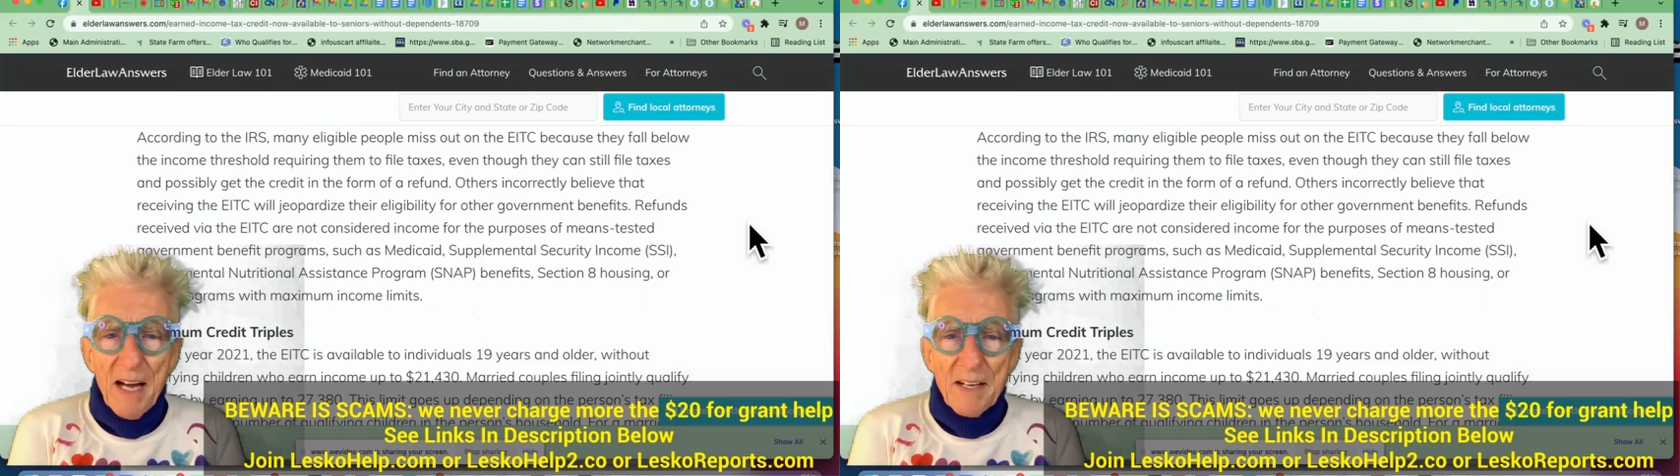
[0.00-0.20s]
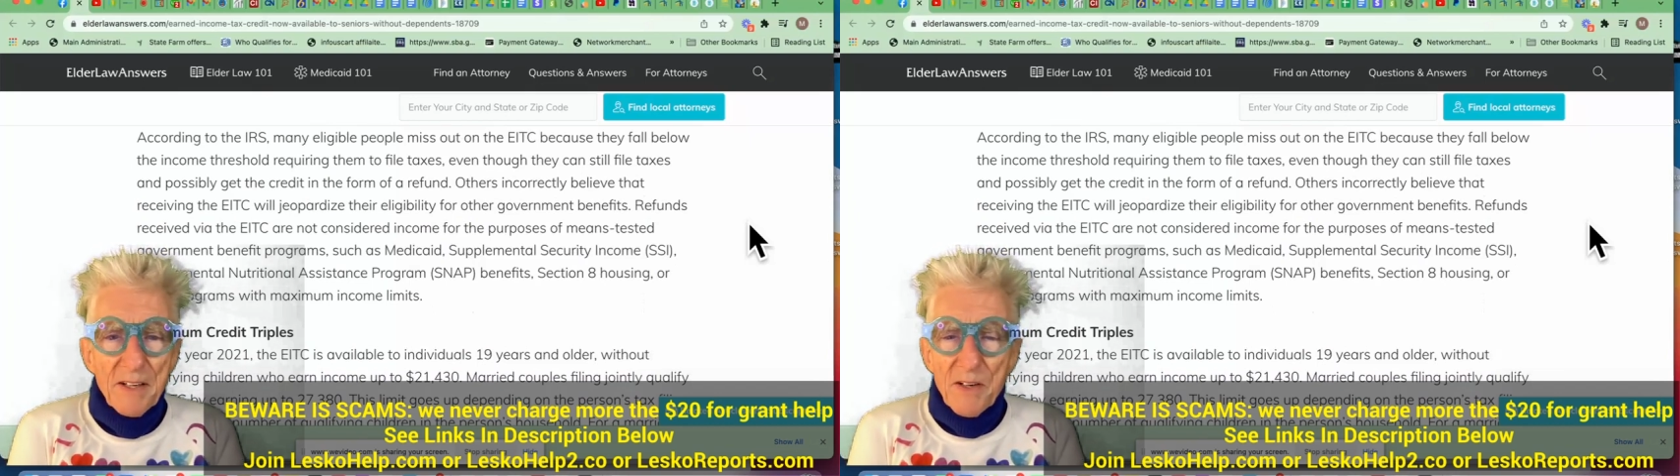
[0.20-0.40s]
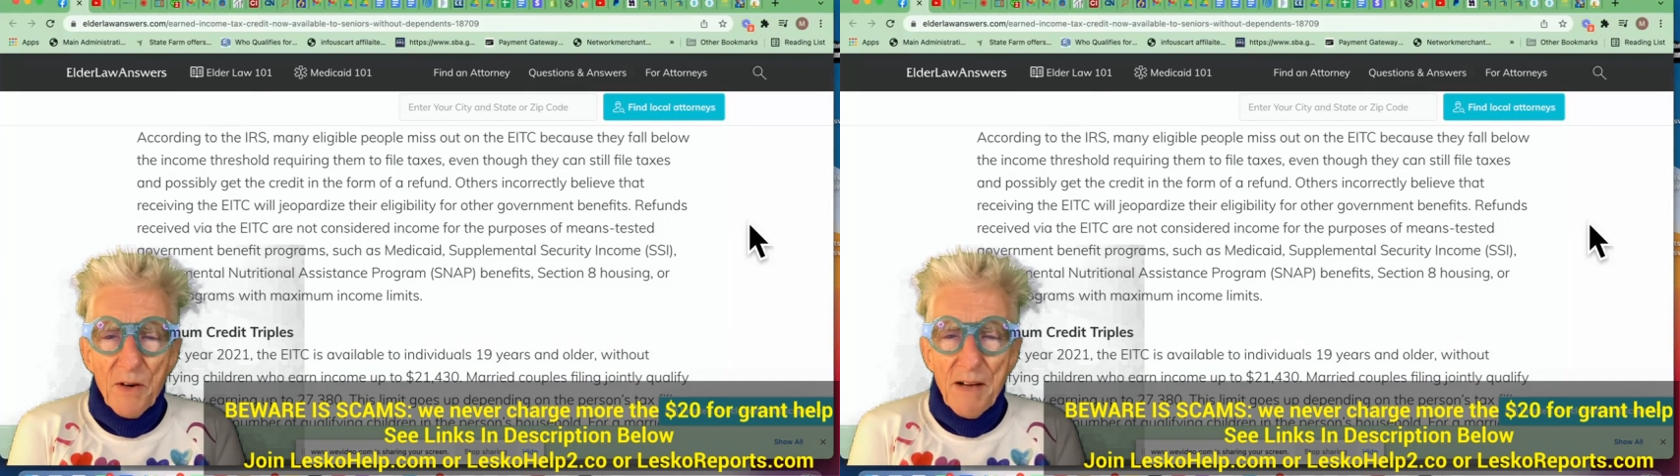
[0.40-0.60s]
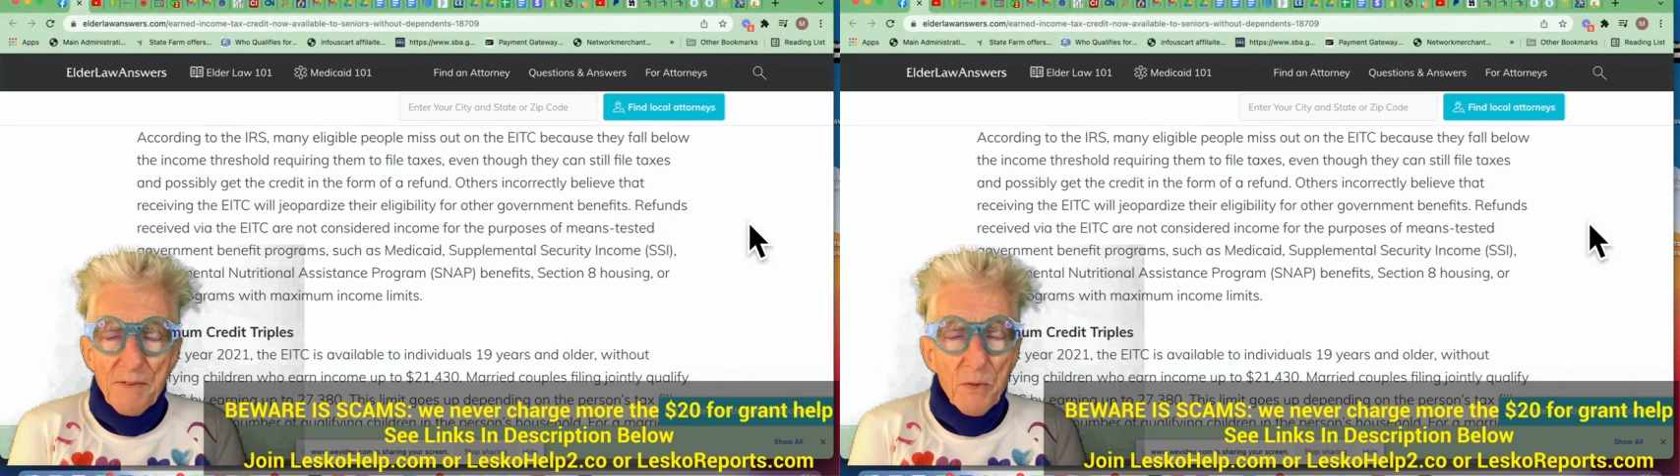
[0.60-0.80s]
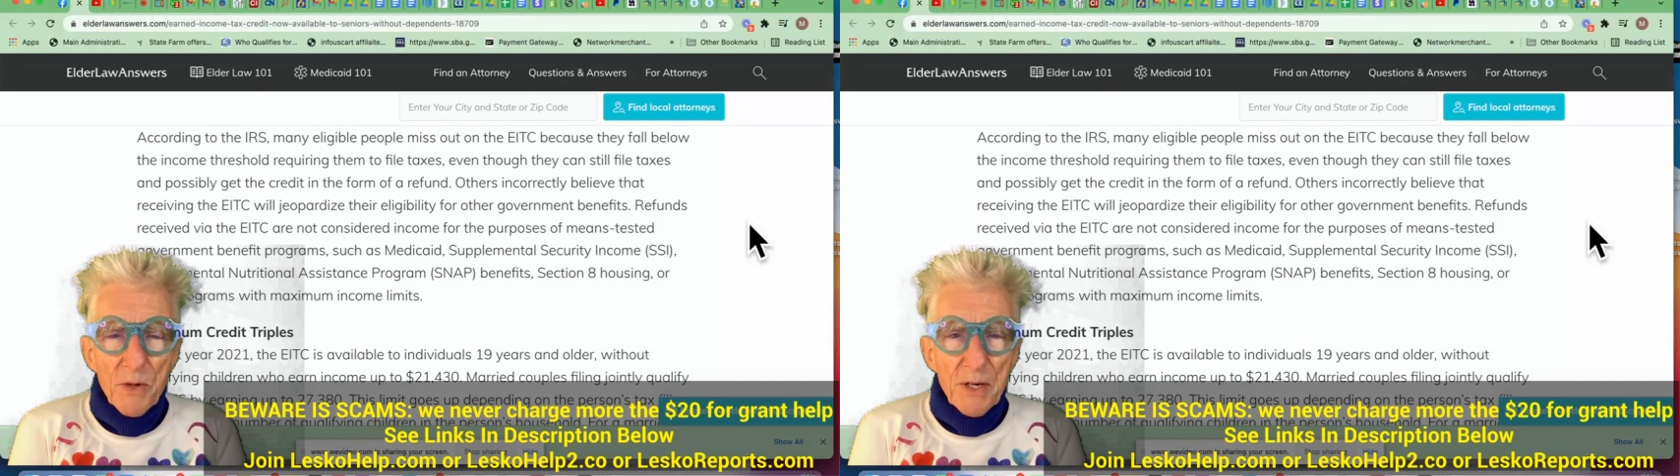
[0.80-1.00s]
uh, you don't
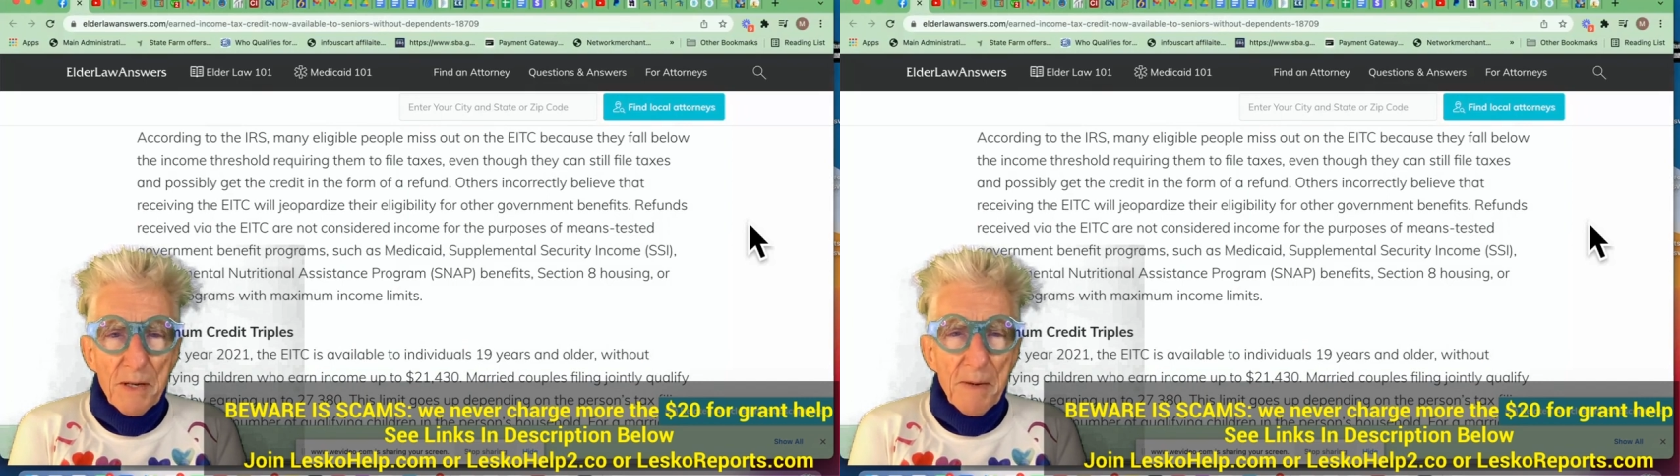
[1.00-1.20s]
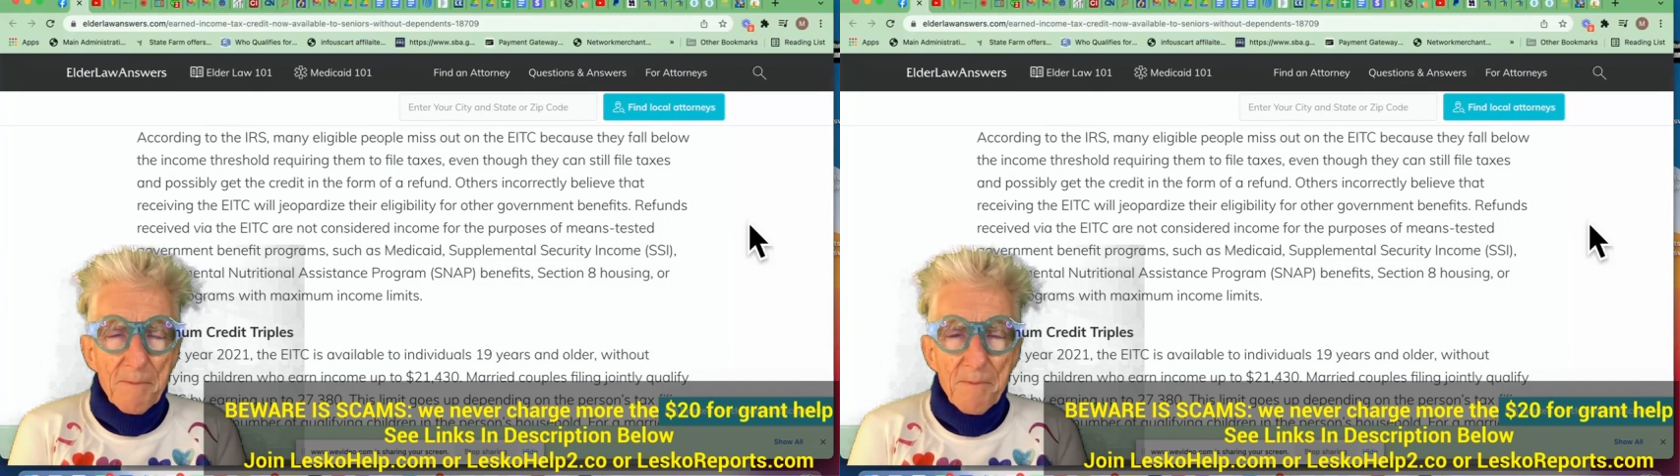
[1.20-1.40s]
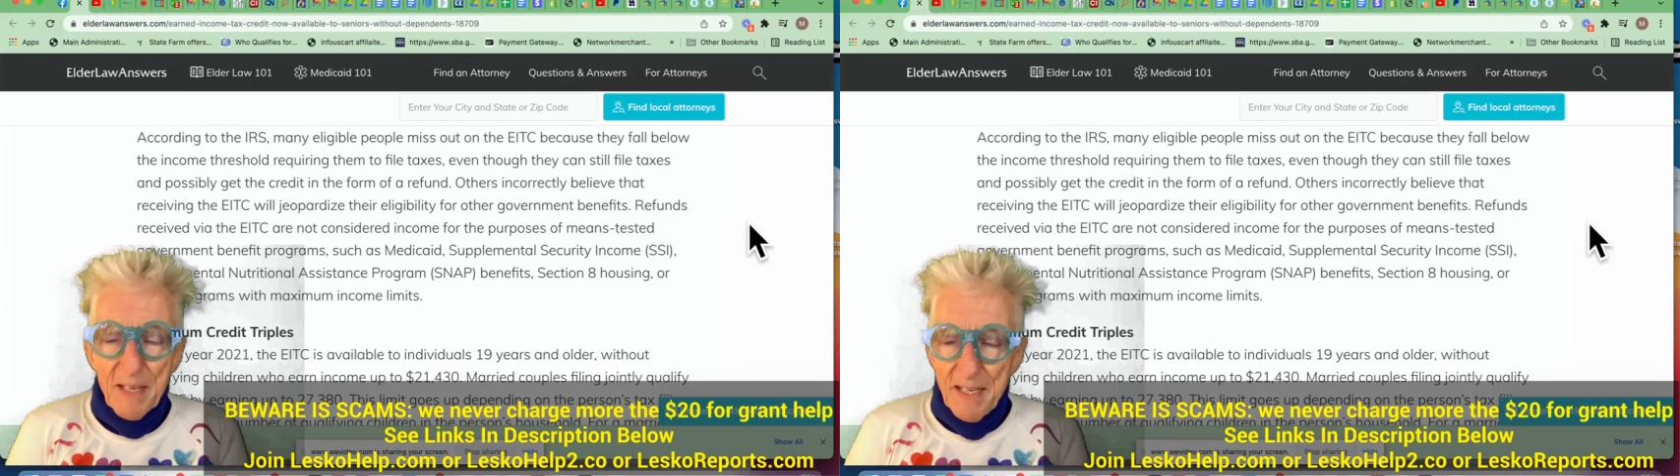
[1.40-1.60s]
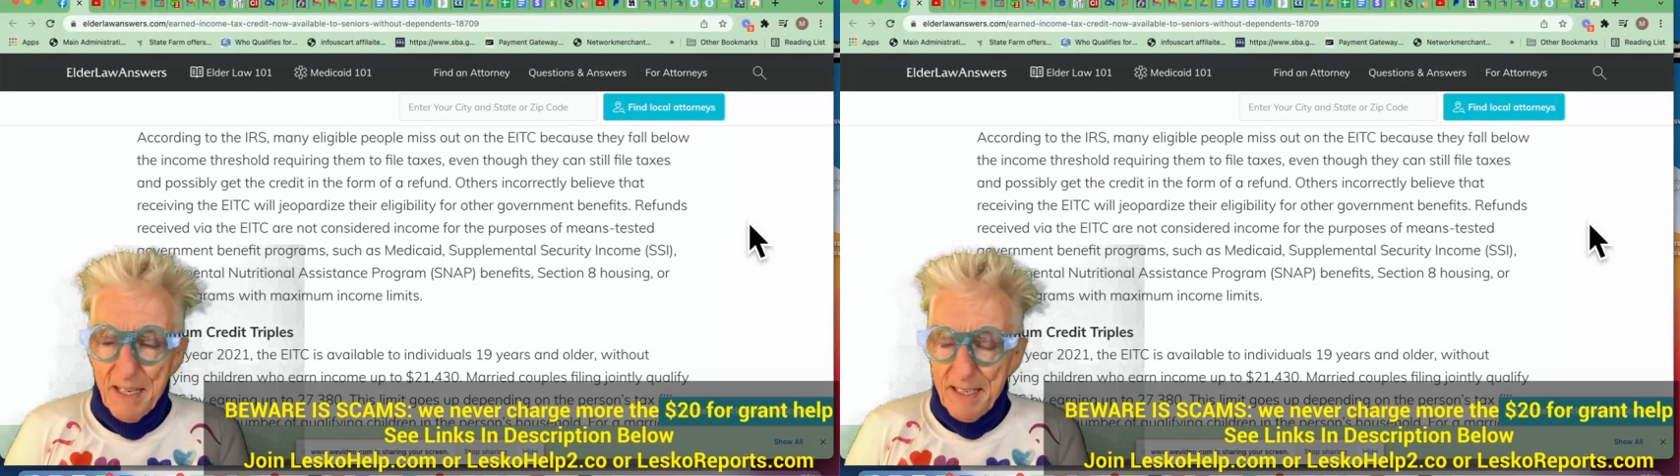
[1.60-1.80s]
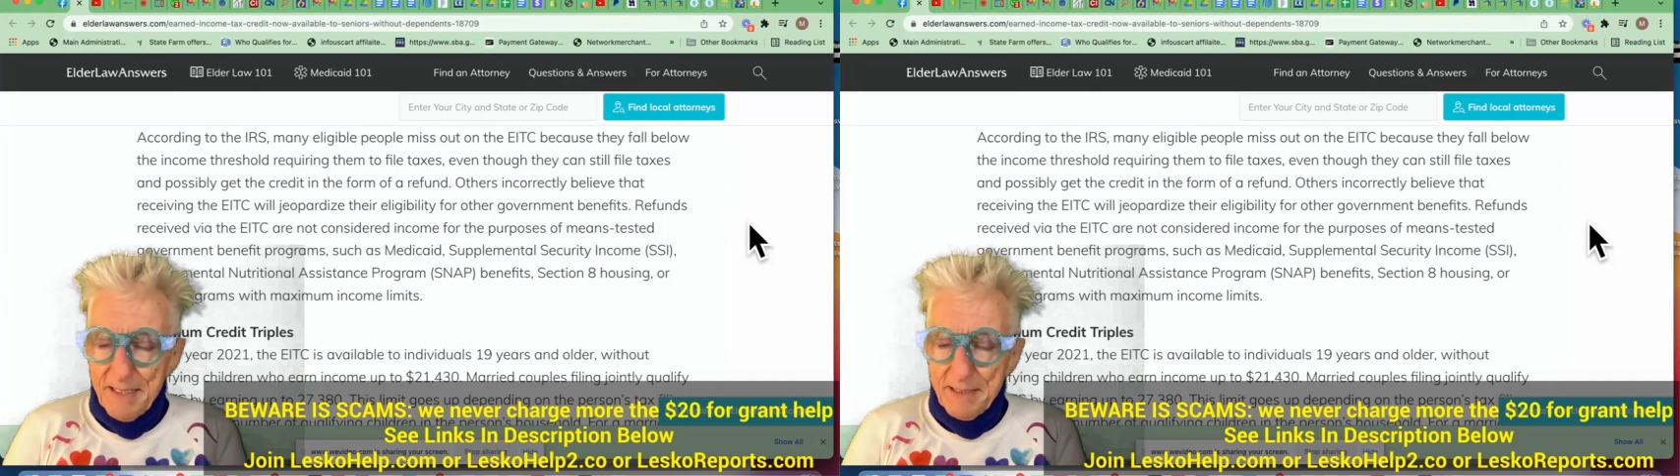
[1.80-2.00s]
have to worry about.
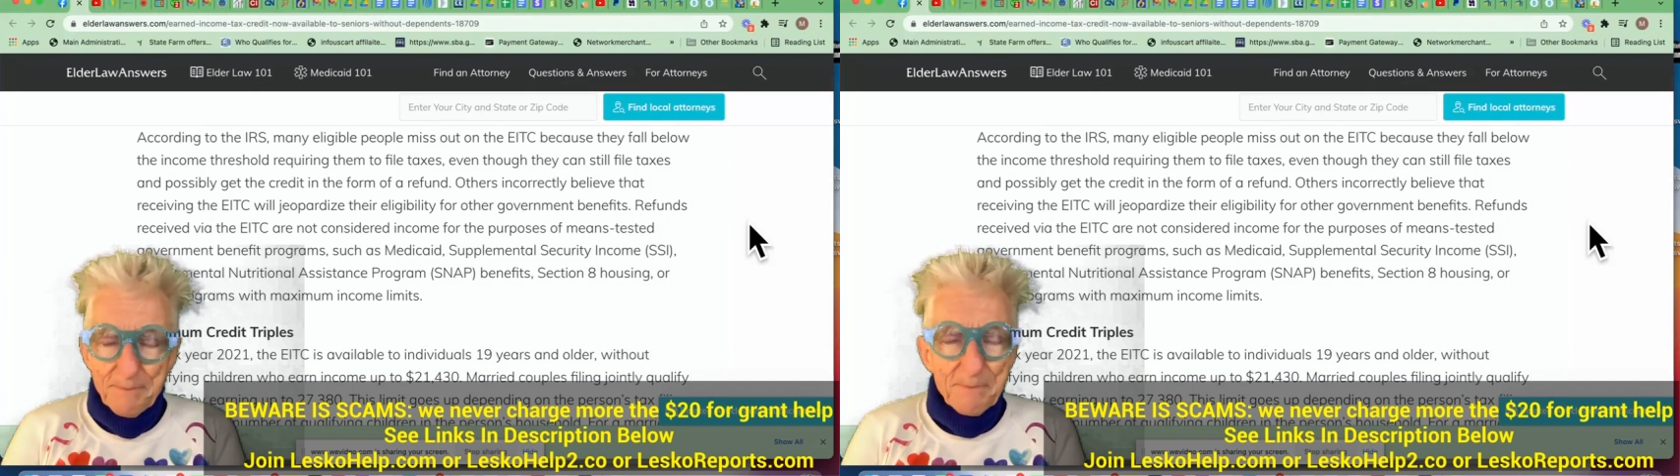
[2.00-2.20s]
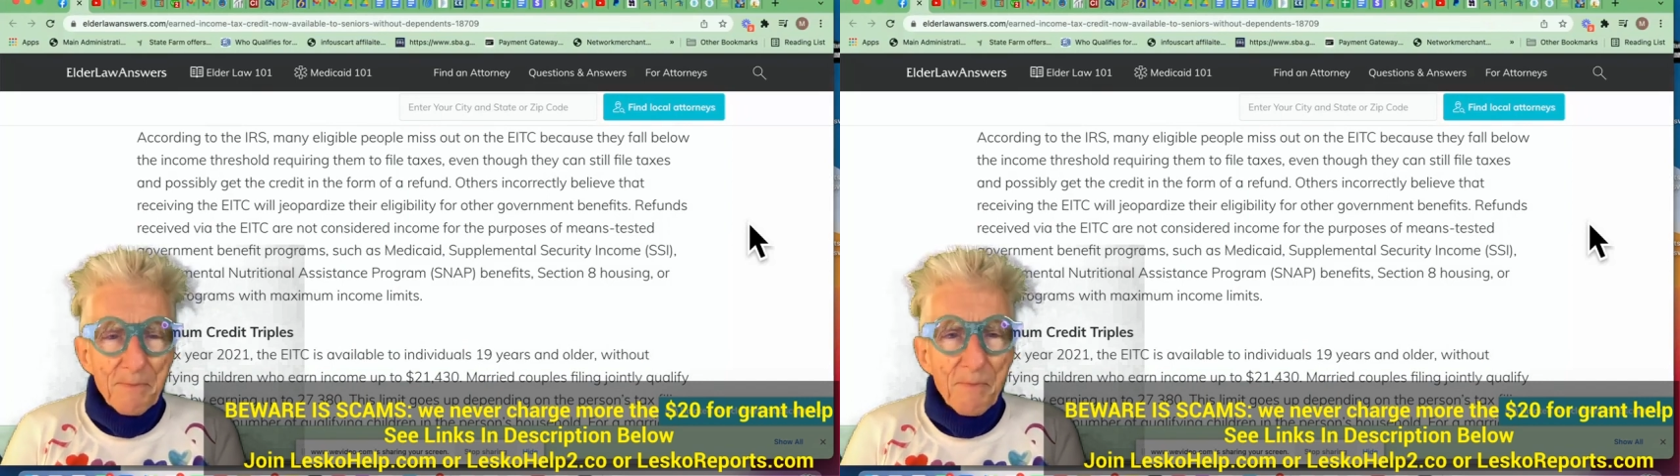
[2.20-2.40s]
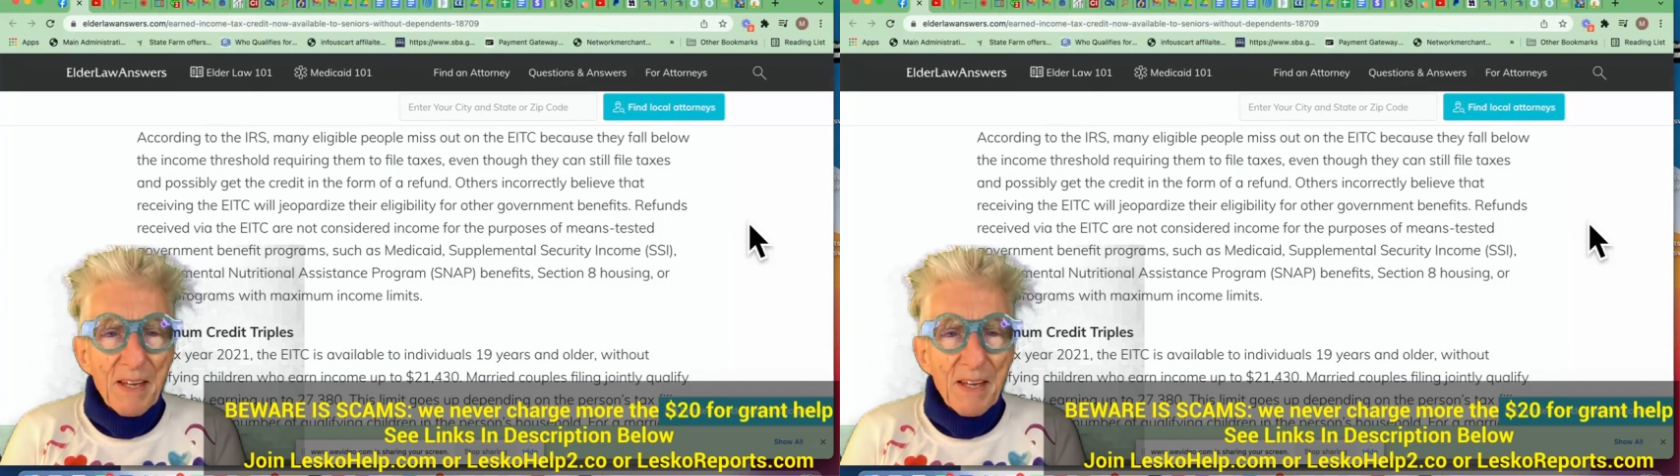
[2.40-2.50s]
Um,